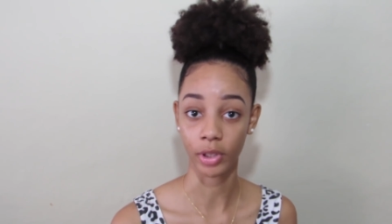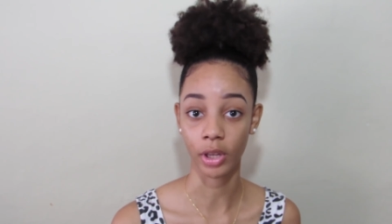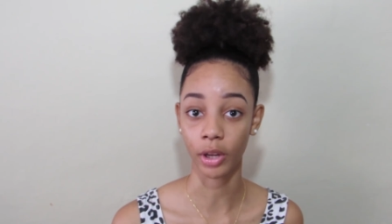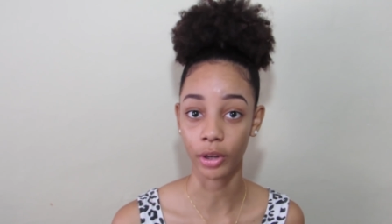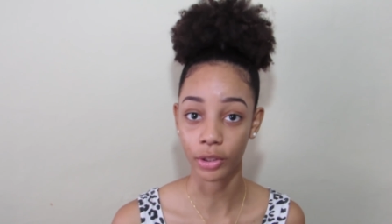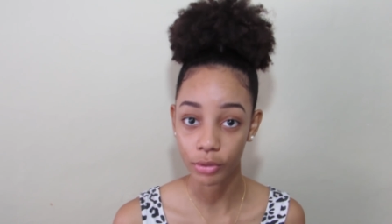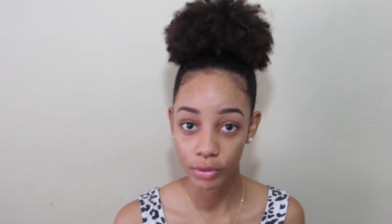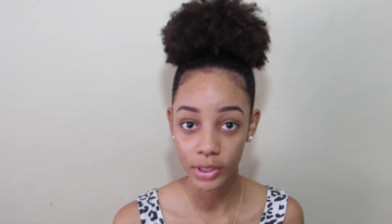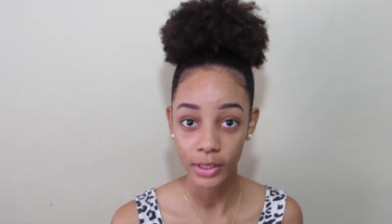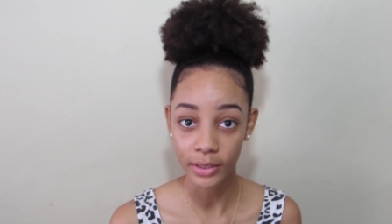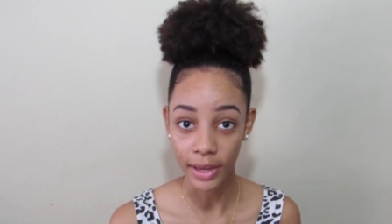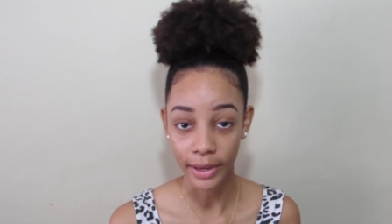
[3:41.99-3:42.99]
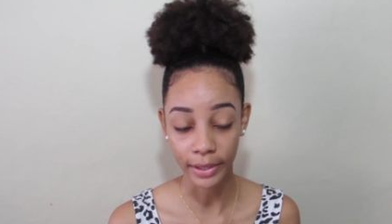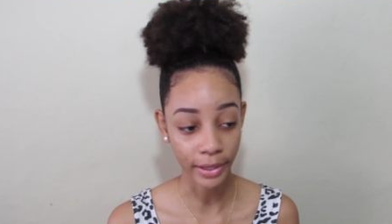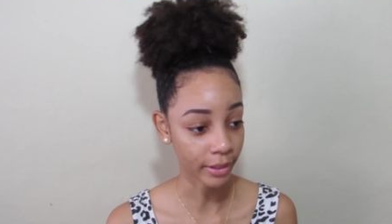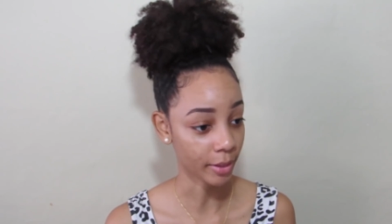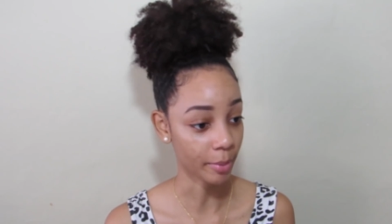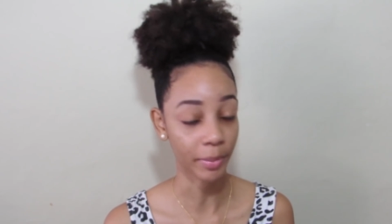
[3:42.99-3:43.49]
you're gonna use it and
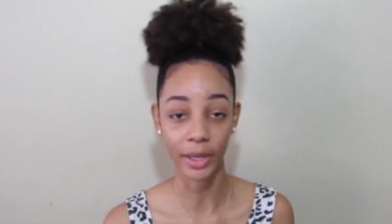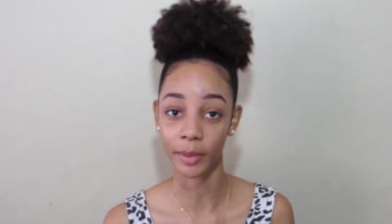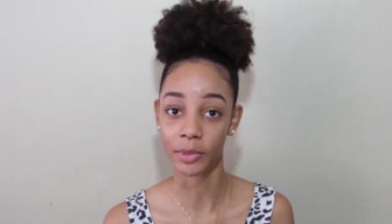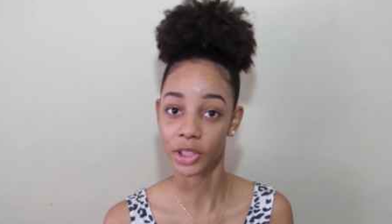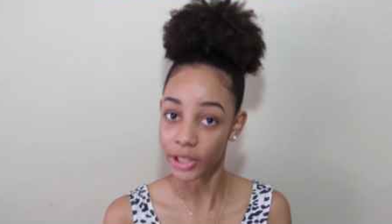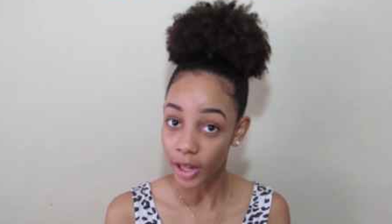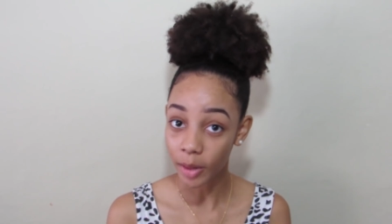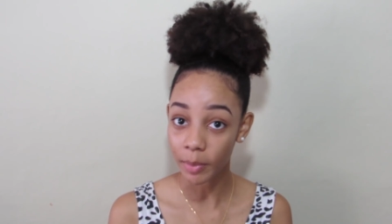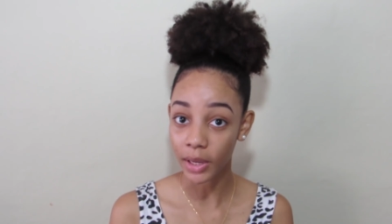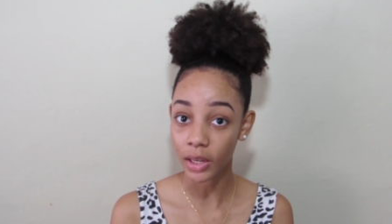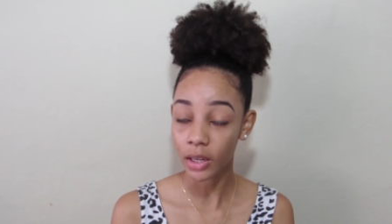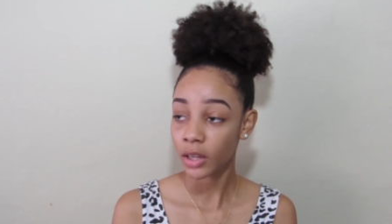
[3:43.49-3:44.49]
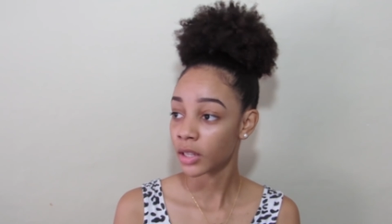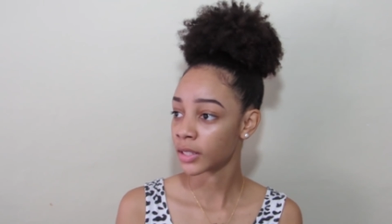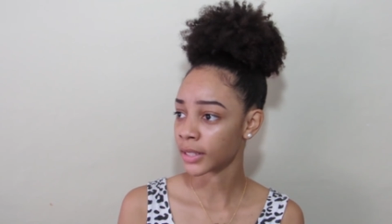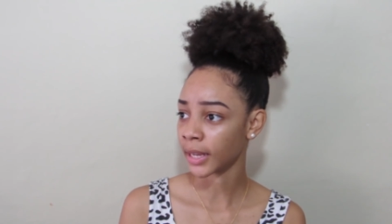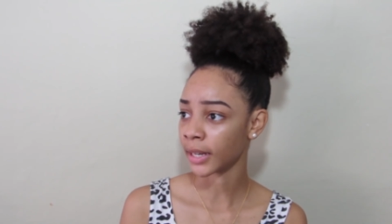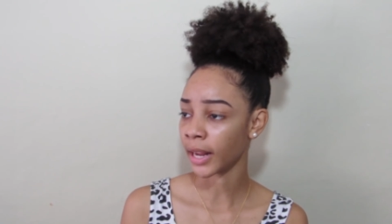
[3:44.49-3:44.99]
then you blame Shelby,
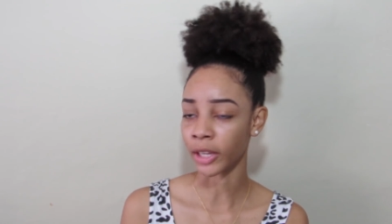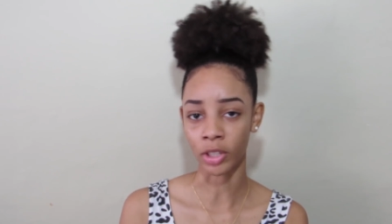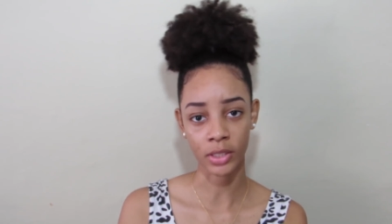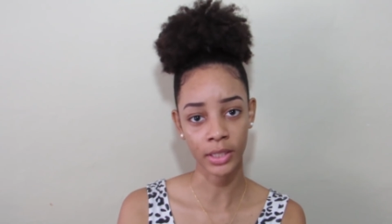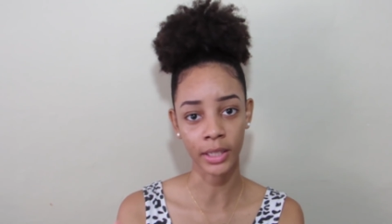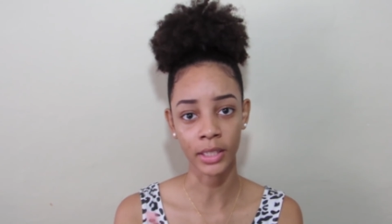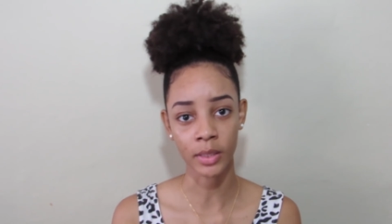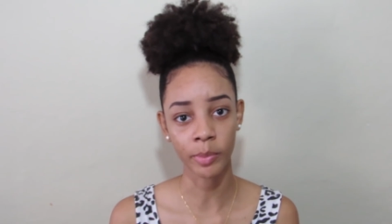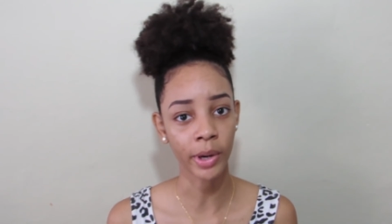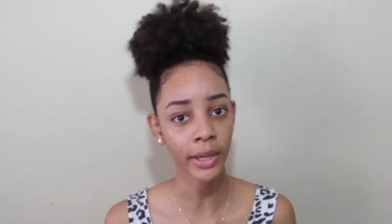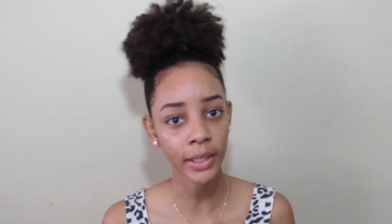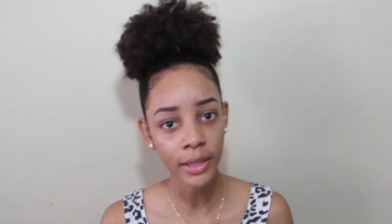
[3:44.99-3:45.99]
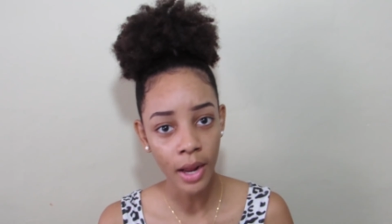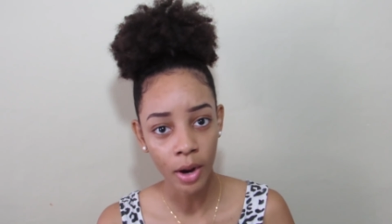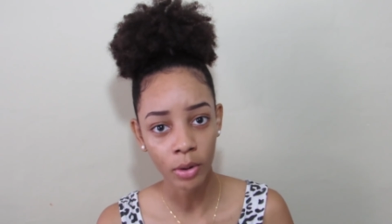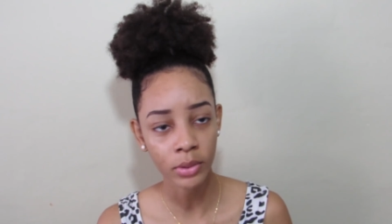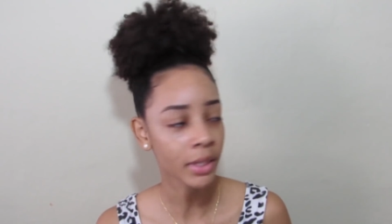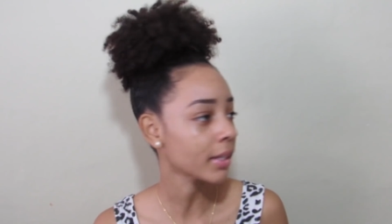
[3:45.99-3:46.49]
saying that your skin is breaking
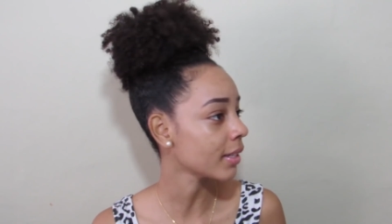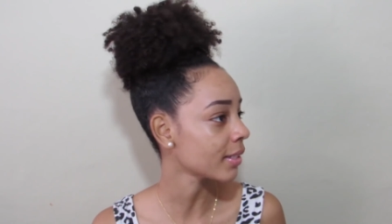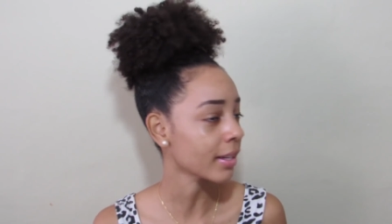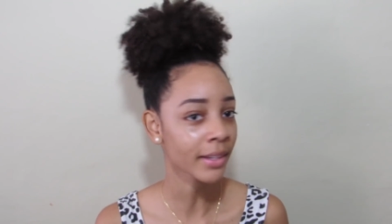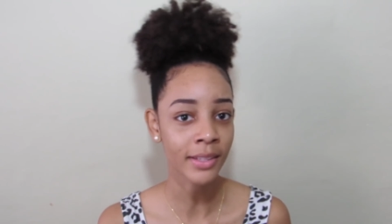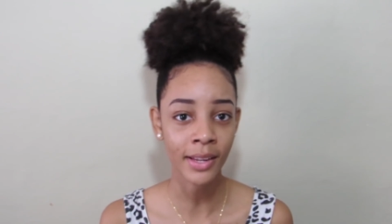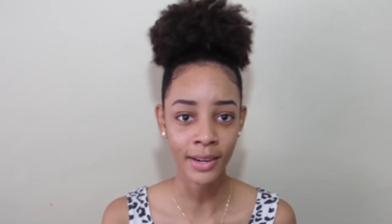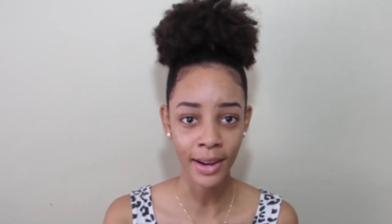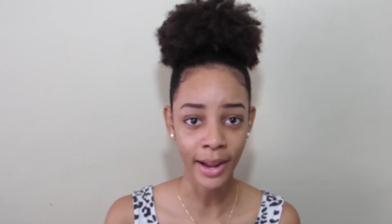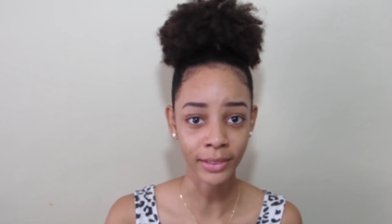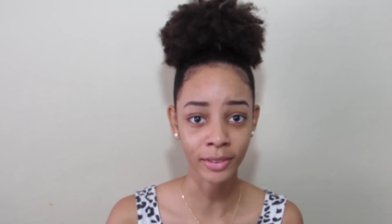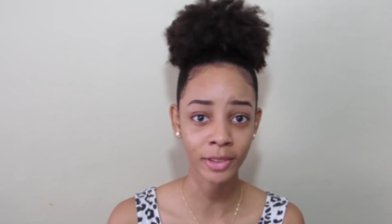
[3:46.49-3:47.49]
out and this and this and that.